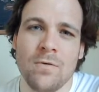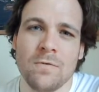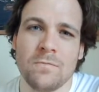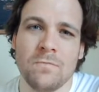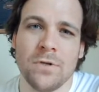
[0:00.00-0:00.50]

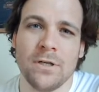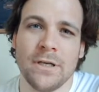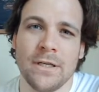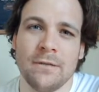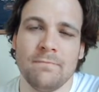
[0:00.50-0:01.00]

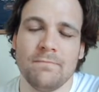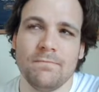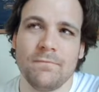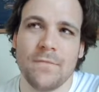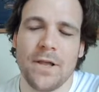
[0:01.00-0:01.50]
really
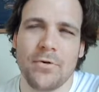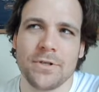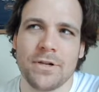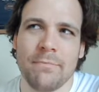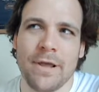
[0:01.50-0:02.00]
think
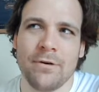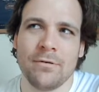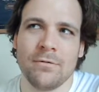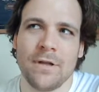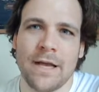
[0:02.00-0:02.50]
Christian
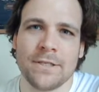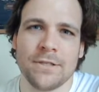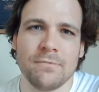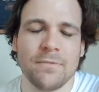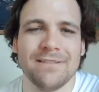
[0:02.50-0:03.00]
Bale has.
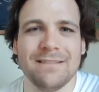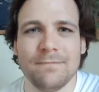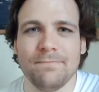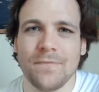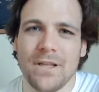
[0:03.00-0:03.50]

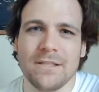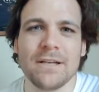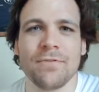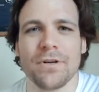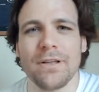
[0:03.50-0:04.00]
It's a
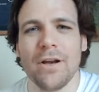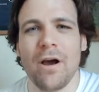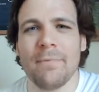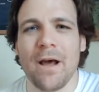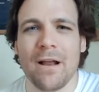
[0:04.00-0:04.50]
different.
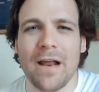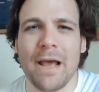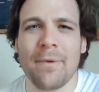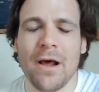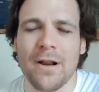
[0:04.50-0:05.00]
I'm
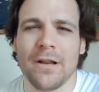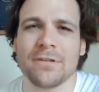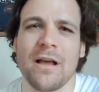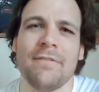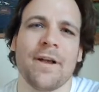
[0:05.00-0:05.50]
not in his
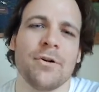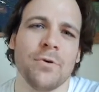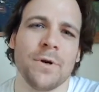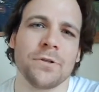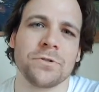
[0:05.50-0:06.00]
life. I don't know
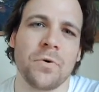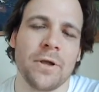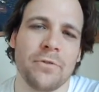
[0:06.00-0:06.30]
what he was going through.